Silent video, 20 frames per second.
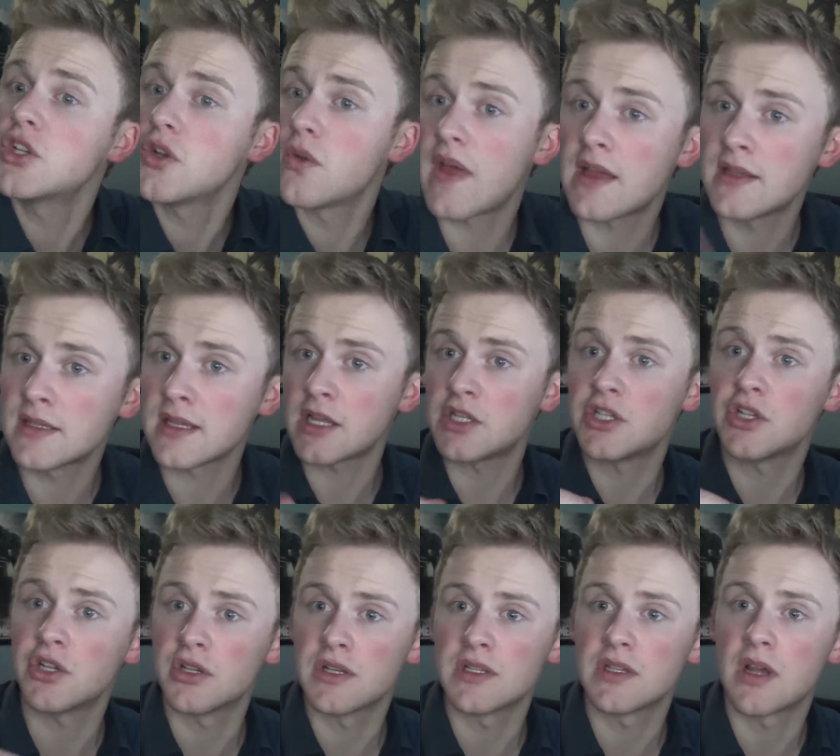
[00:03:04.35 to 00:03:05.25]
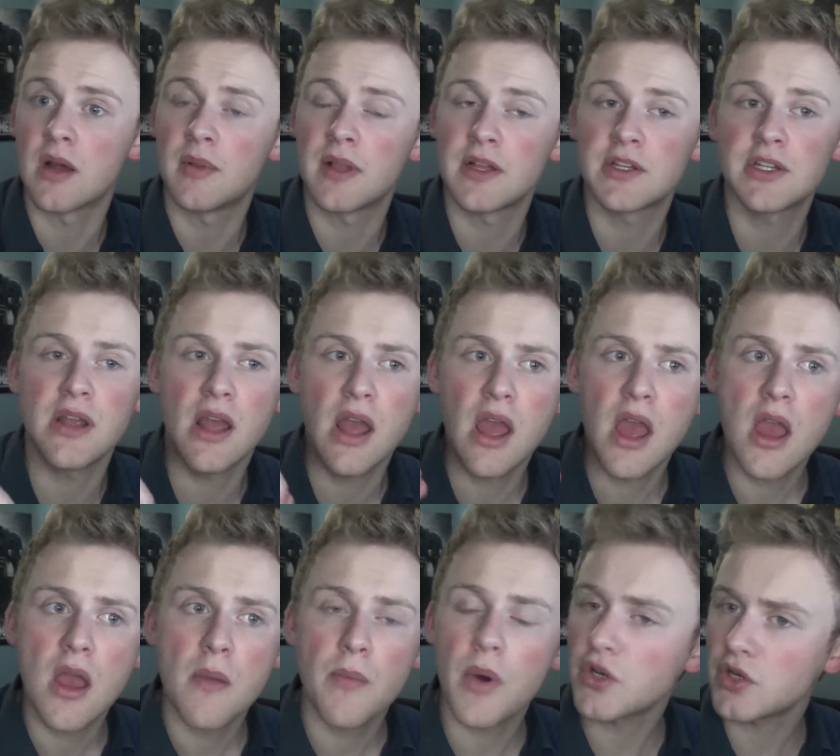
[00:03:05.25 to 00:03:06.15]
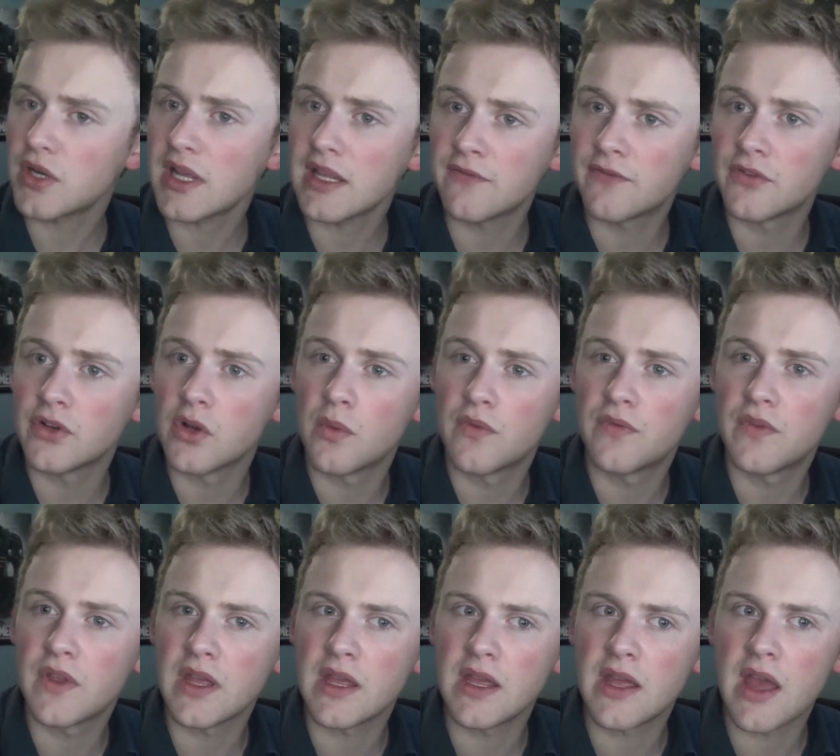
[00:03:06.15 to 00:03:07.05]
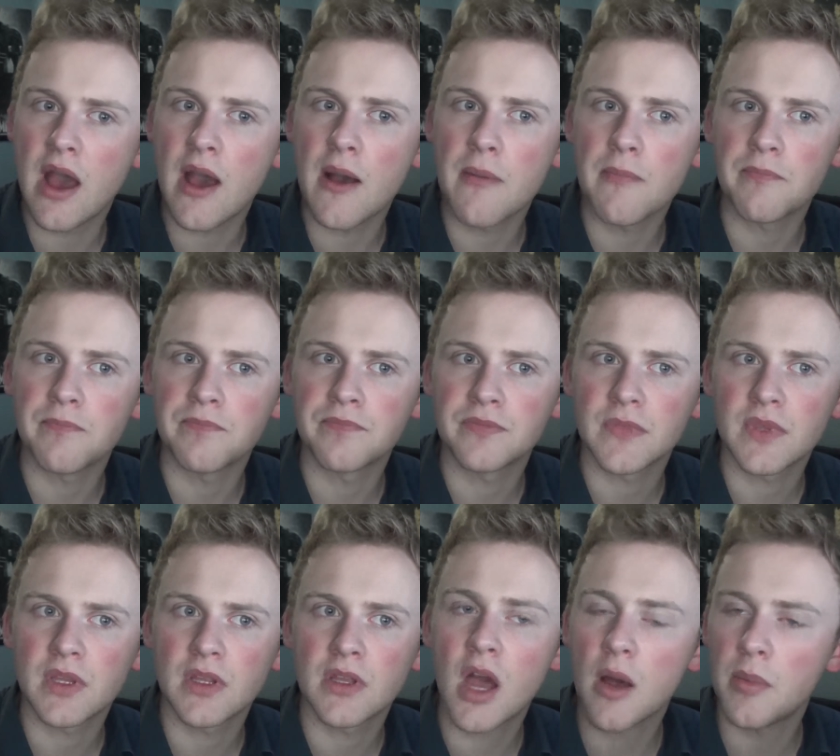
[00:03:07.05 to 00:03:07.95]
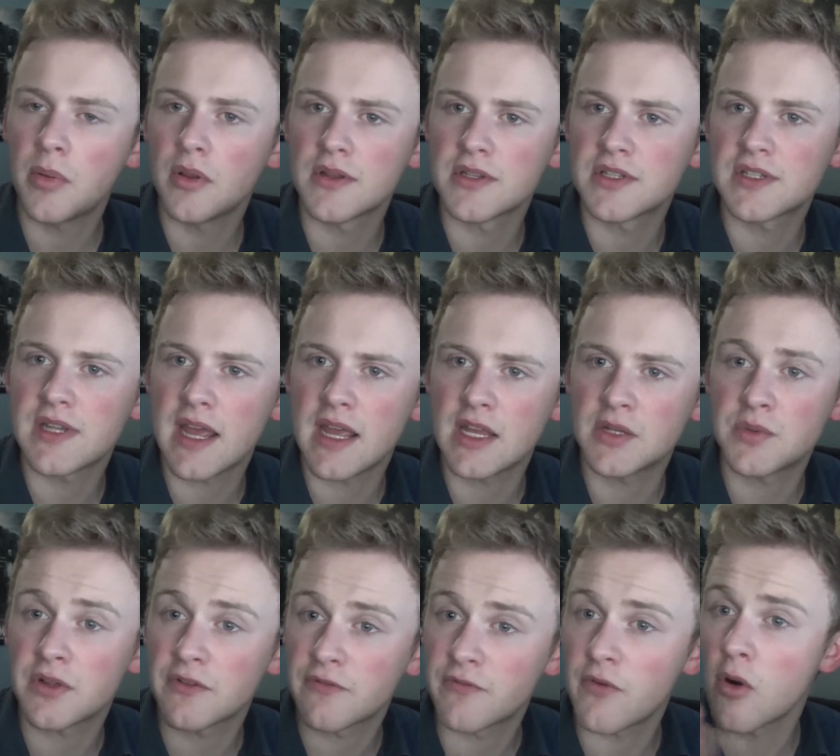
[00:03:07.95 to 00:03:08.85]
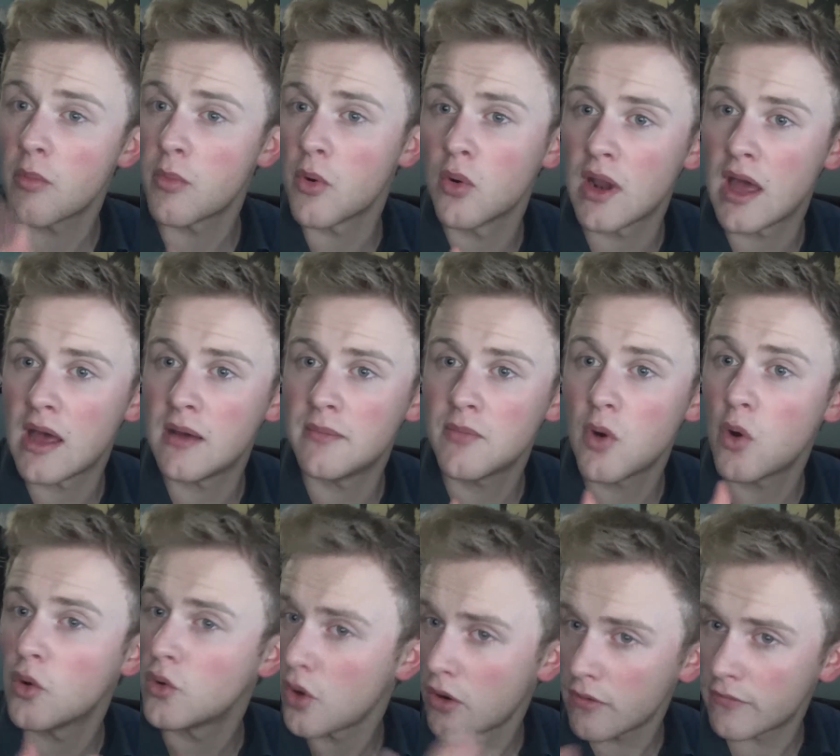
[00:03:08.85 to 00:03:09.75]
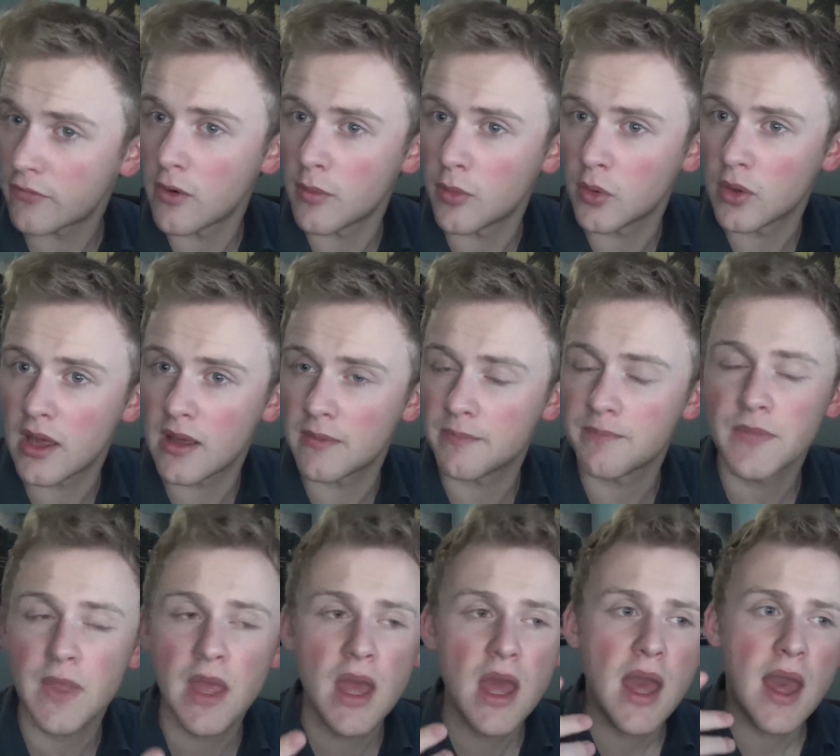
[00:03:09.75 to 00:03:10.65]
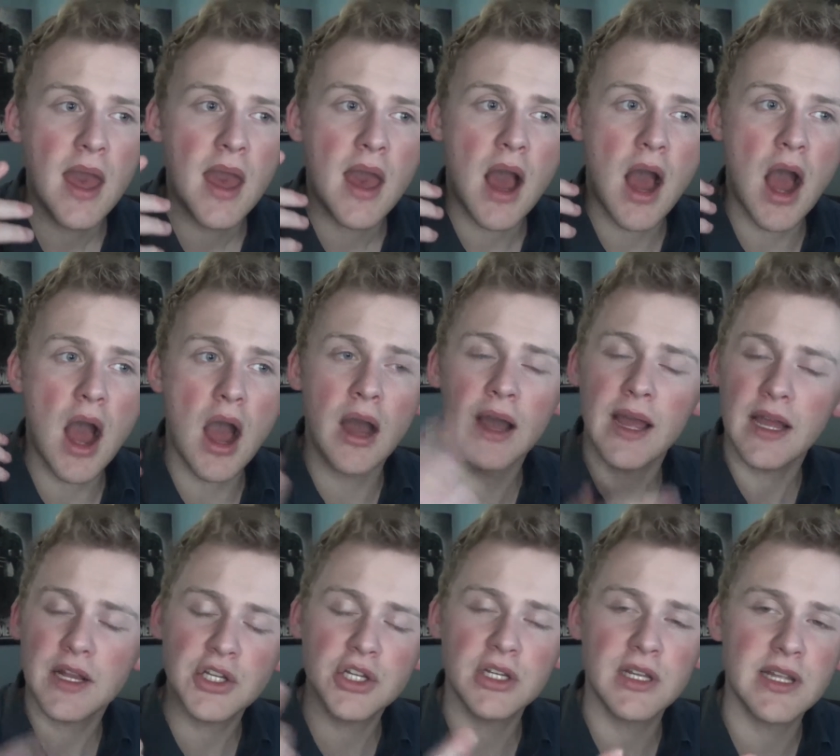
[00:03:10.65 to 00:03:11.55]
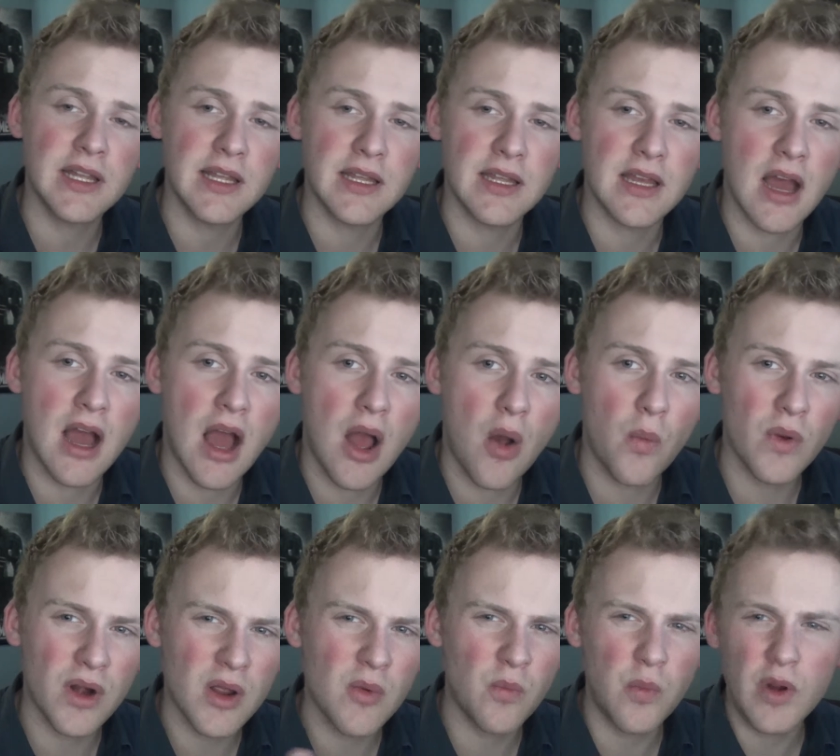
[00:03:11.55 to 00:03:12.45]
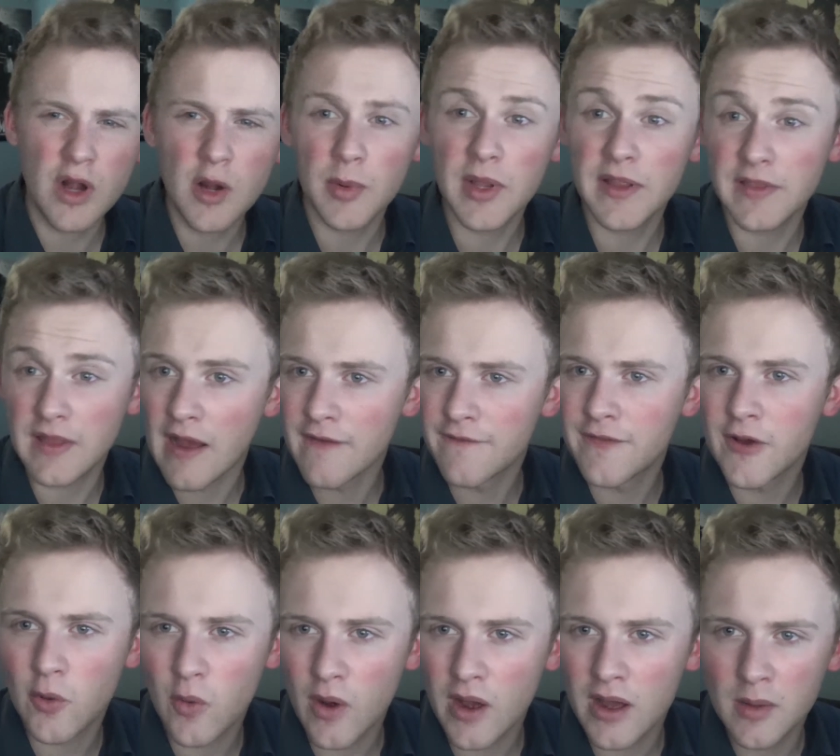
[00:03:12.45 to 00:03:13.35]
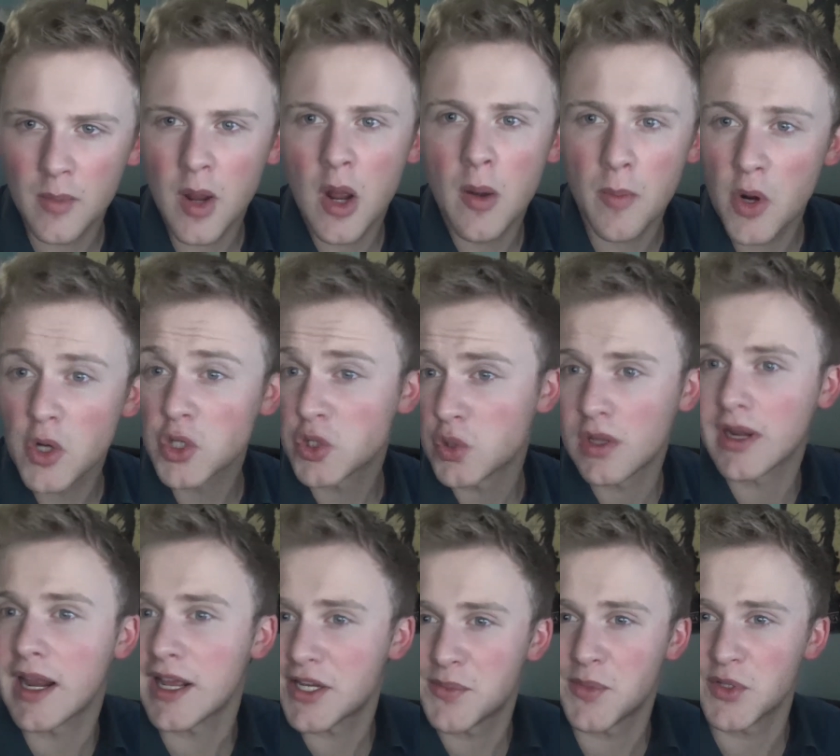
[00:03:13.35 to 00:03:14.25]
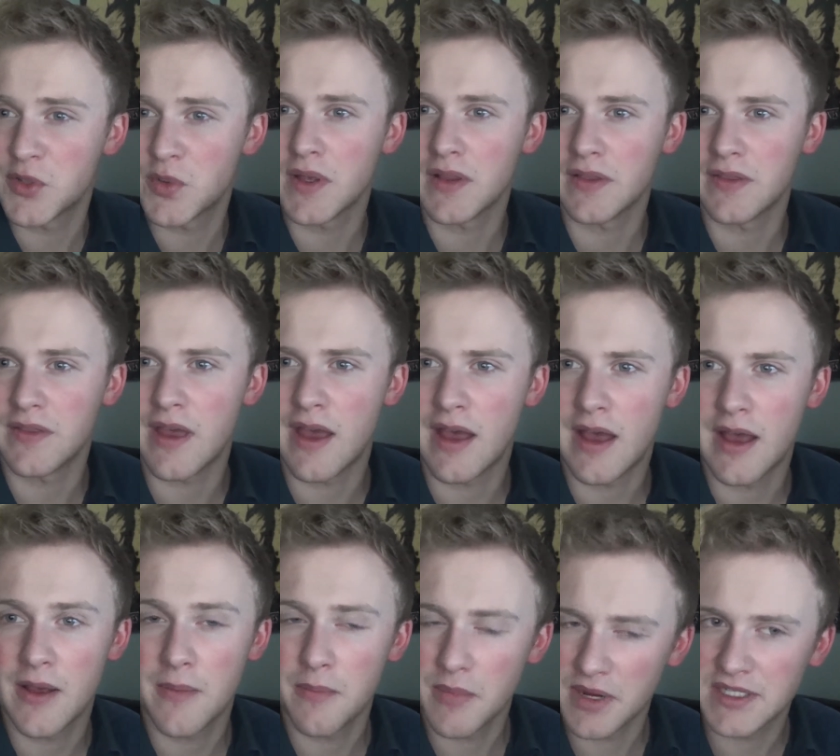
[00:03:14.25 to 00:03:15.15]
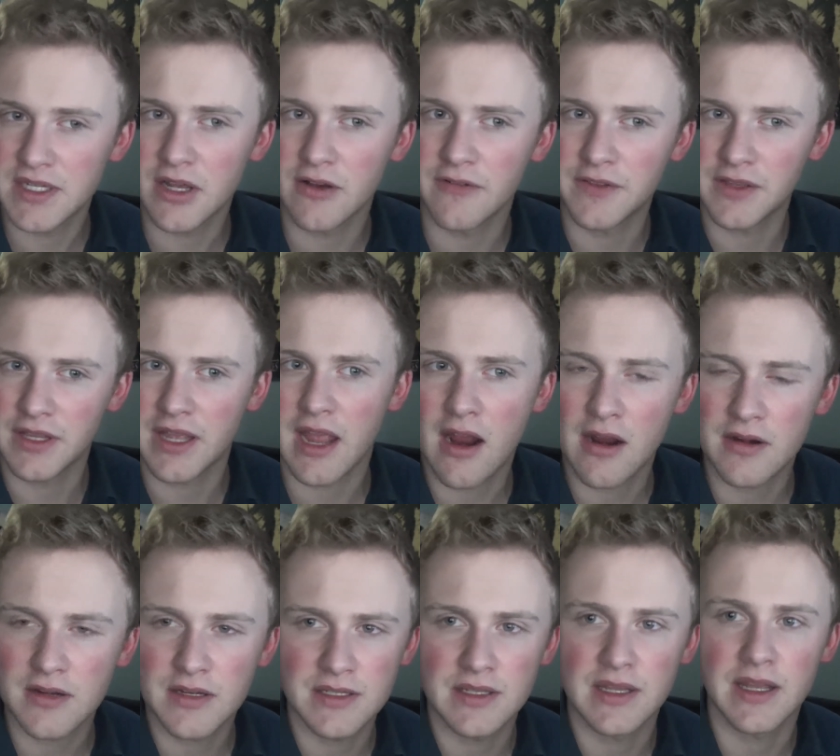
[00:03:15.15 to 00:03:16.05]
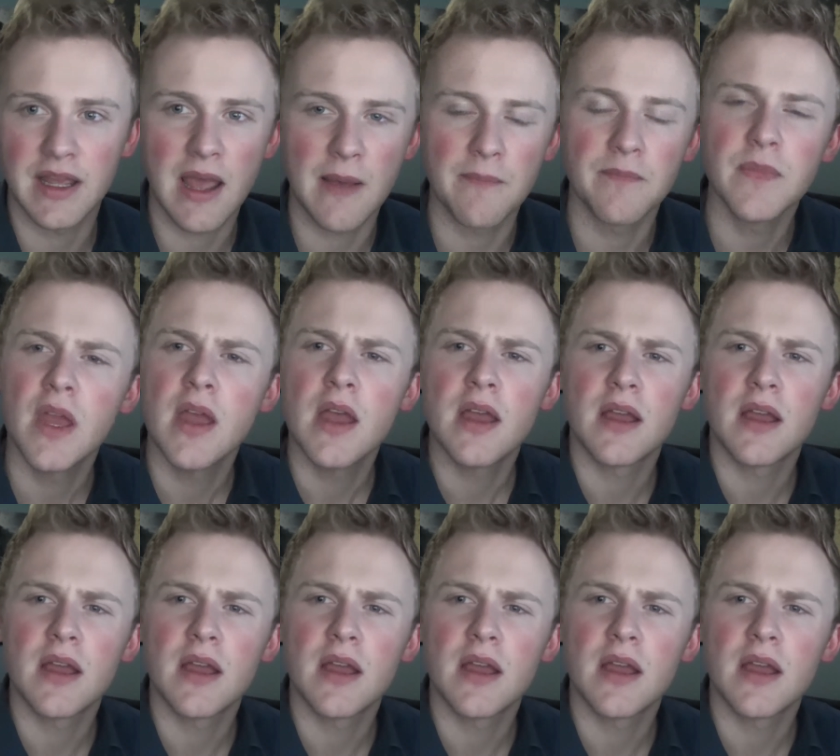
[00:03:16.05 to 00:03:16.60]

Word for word: actually, no, that is actually a good example. Actually, Bioshock Infinite with the um, couple on stage, we can throw a ball at them or not throw a ball at them. I actually when I when I played that, I felt quite an emotional connection between uh, myself and the characters in the game